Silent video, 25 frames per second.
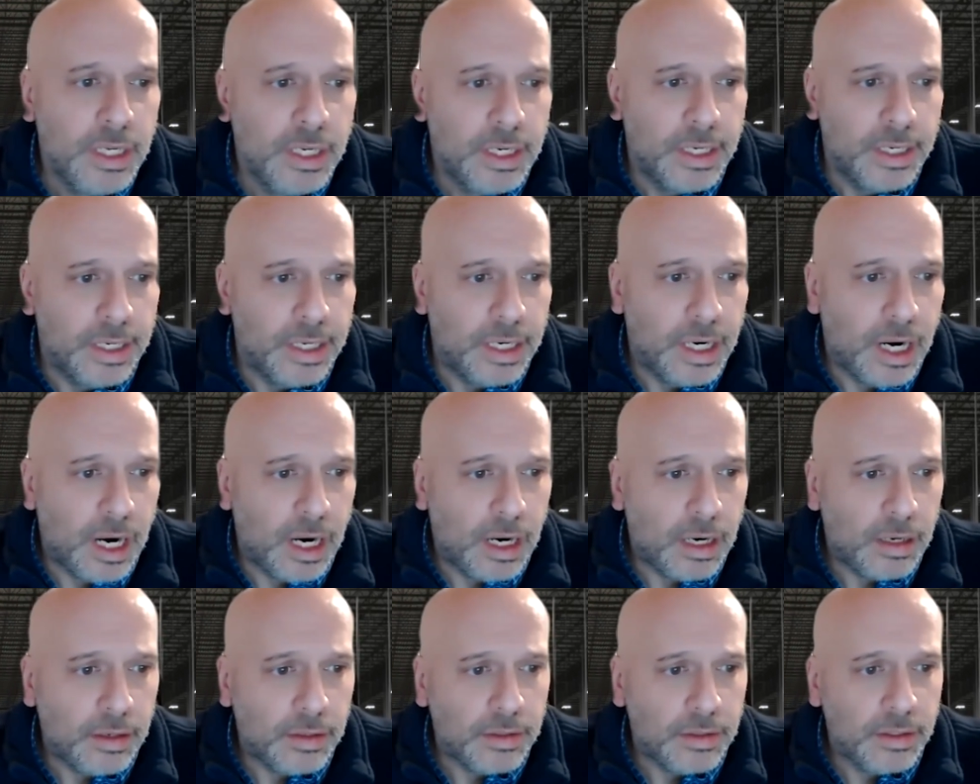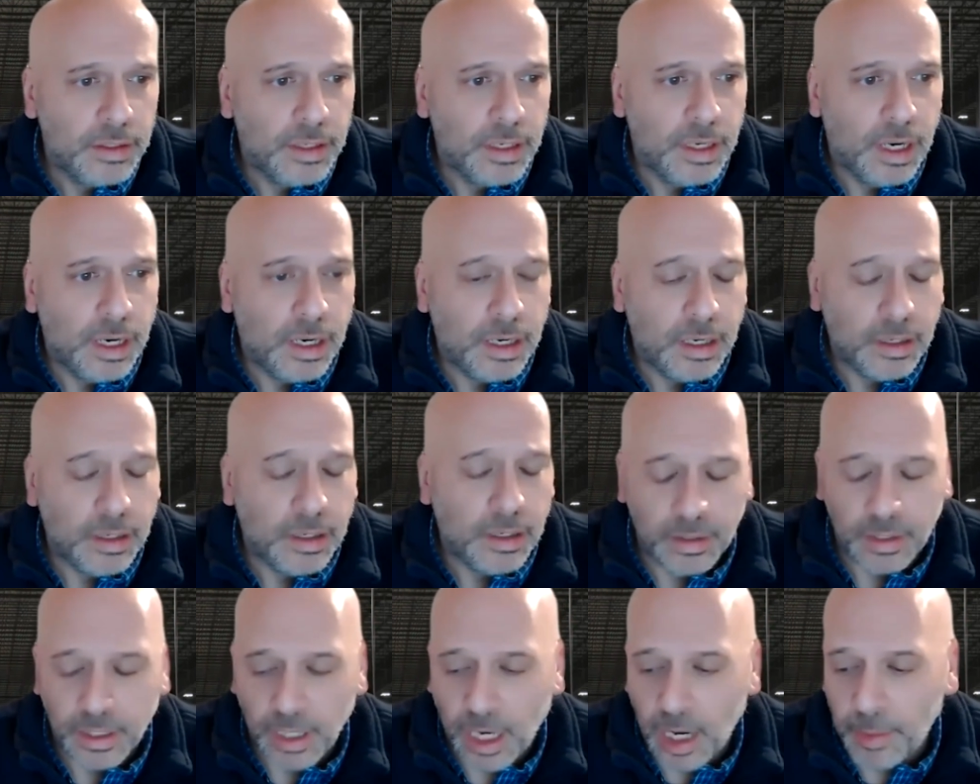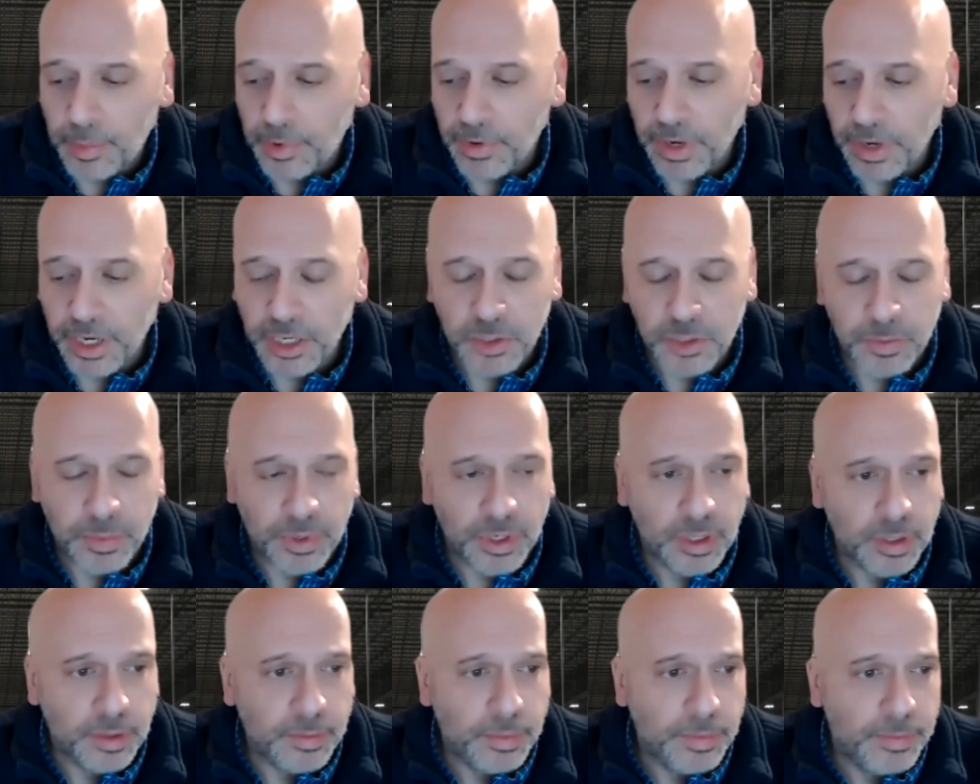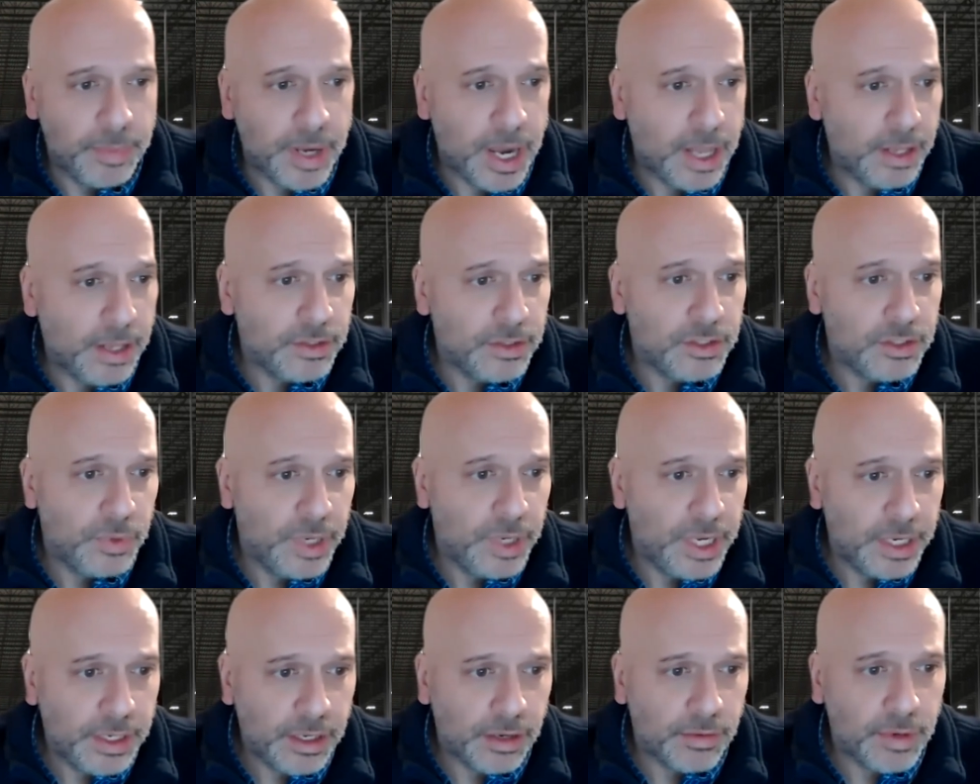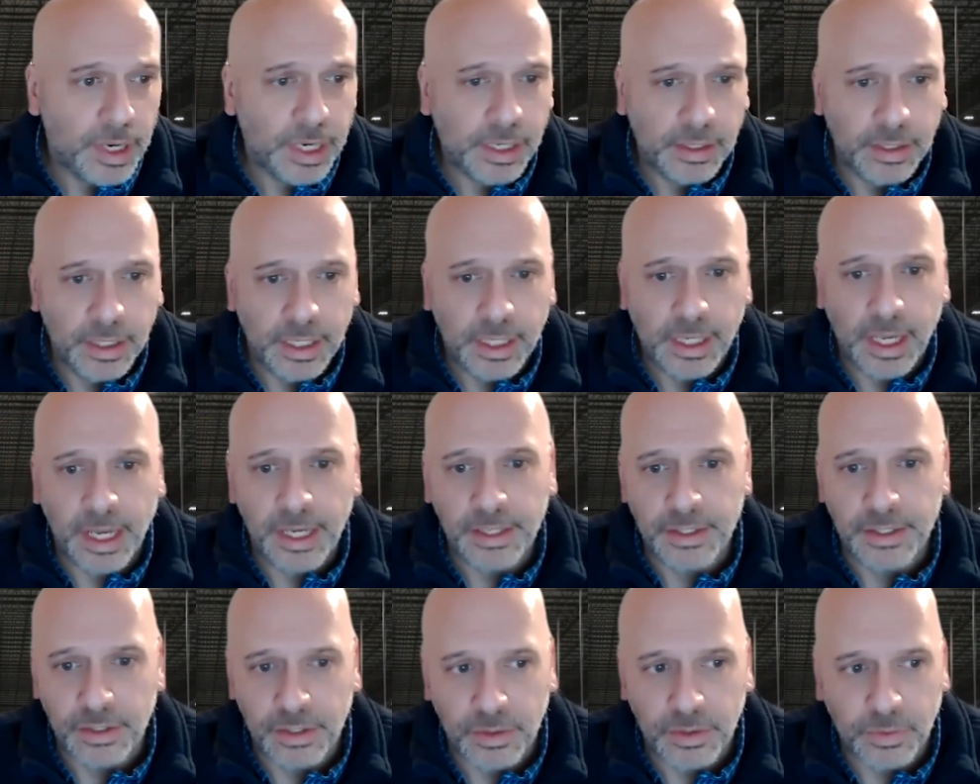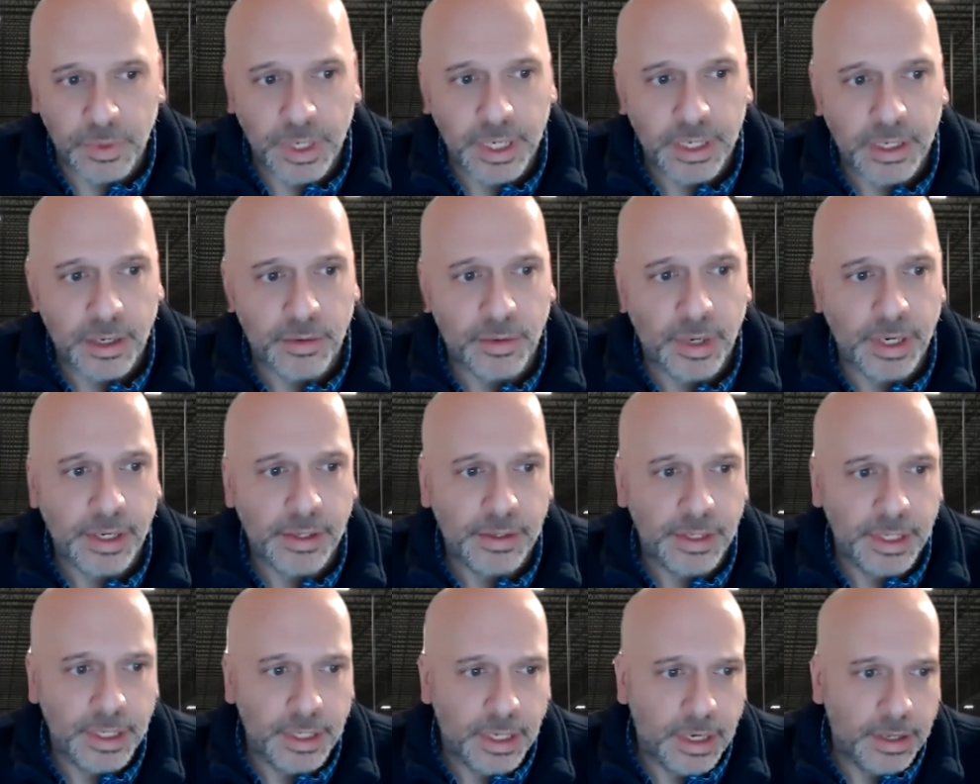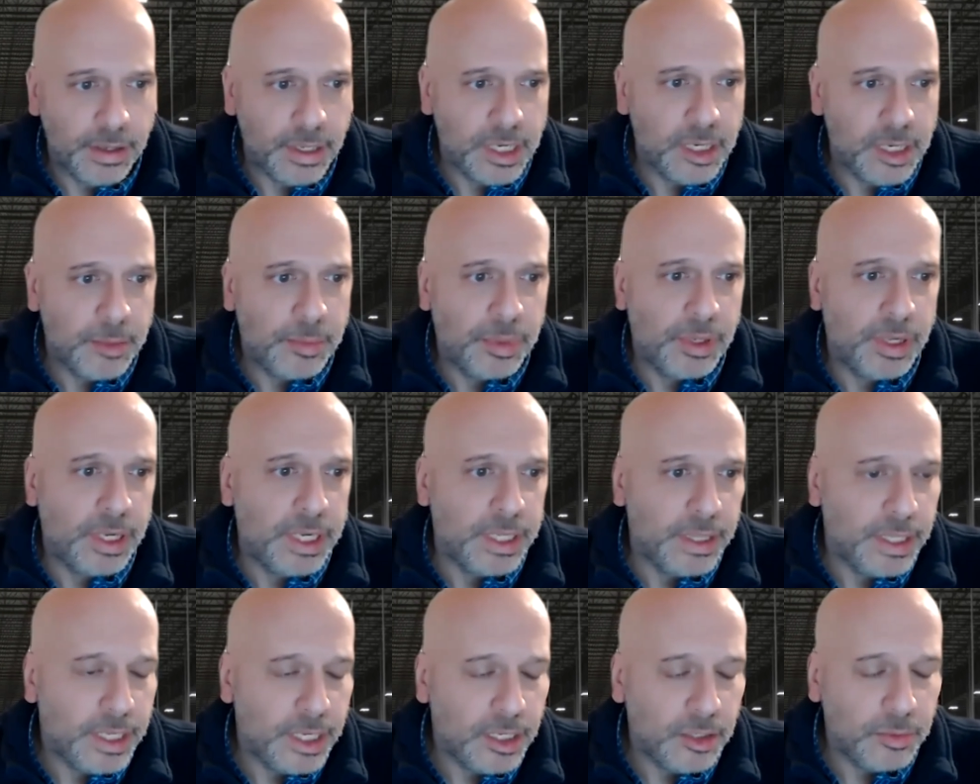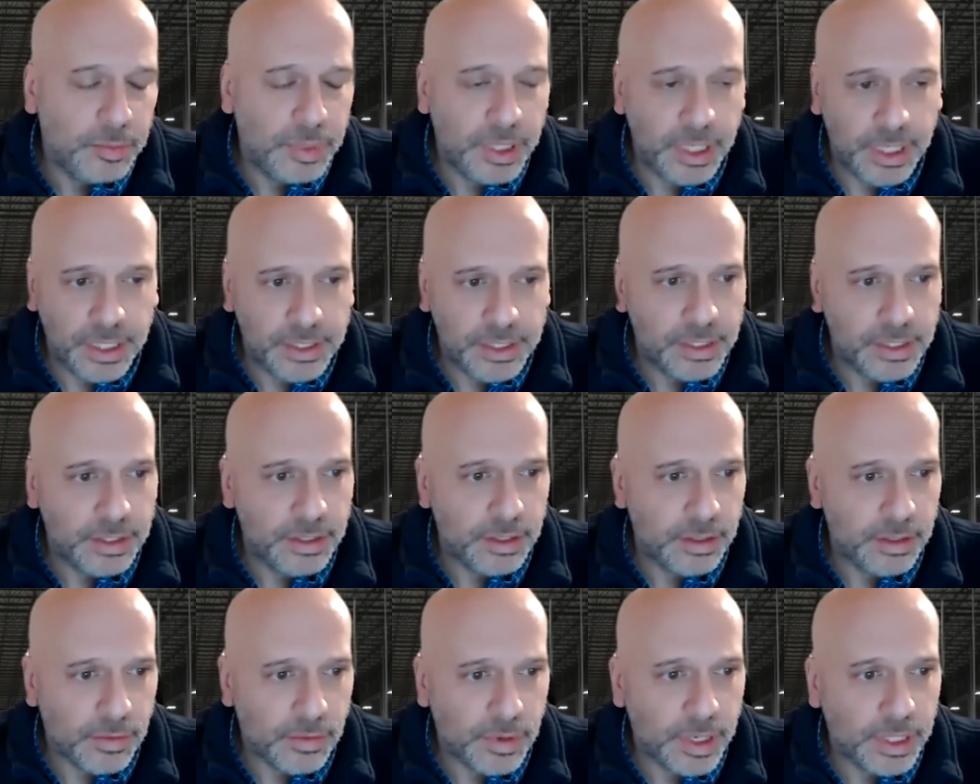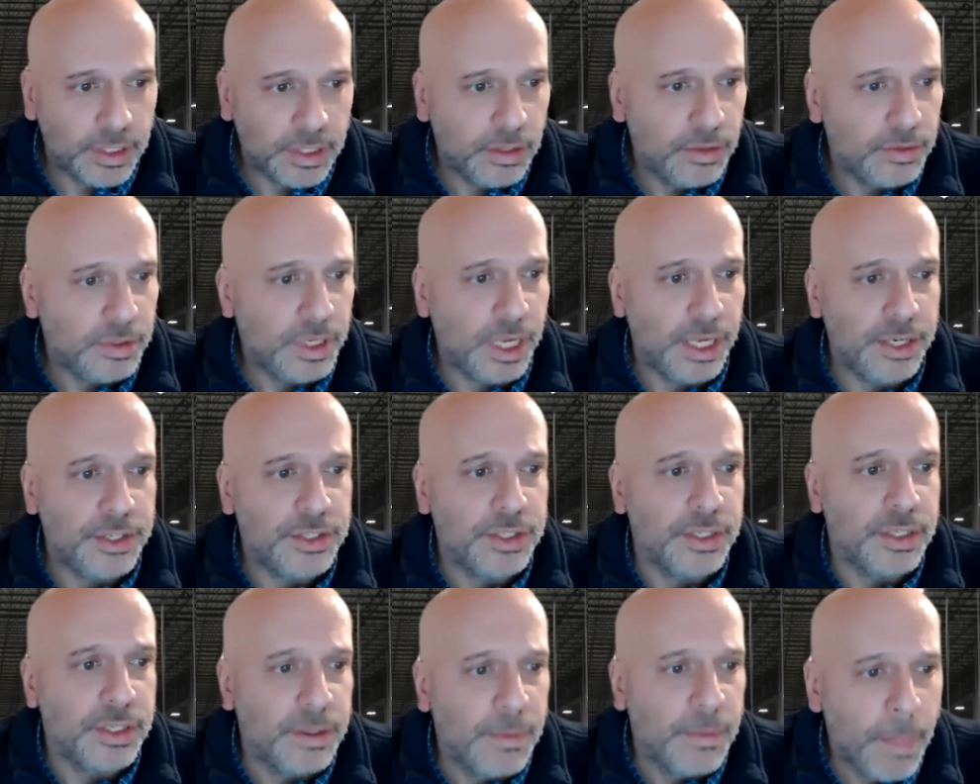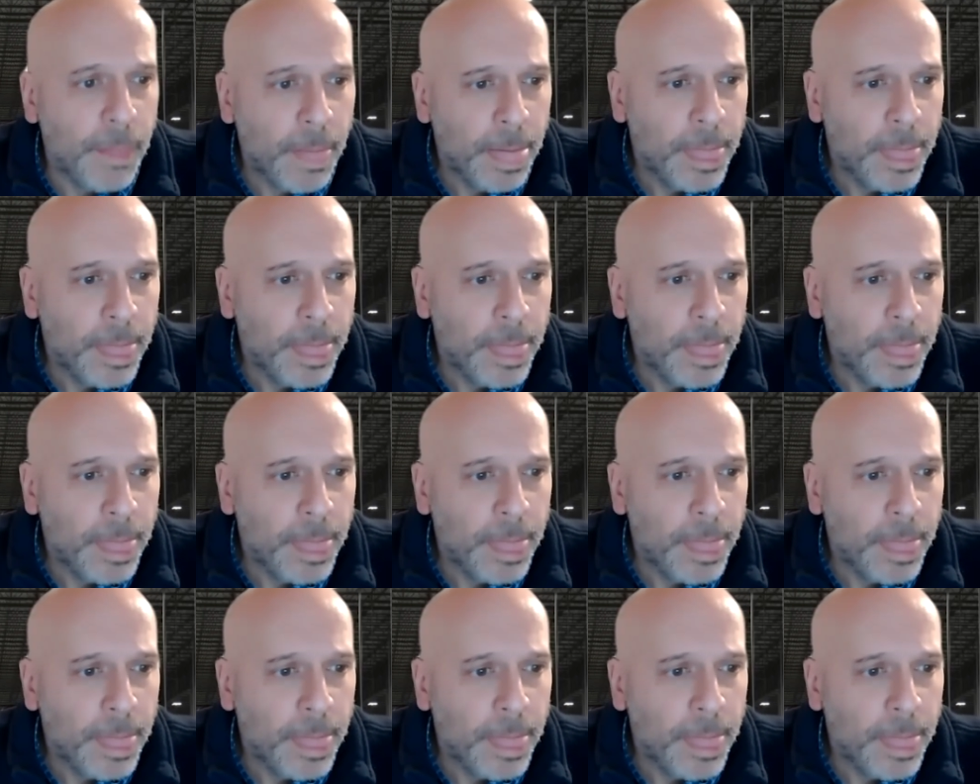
Our operators putting pallets away correctly, cases away correctly. Are they applying the LPs in the correct location?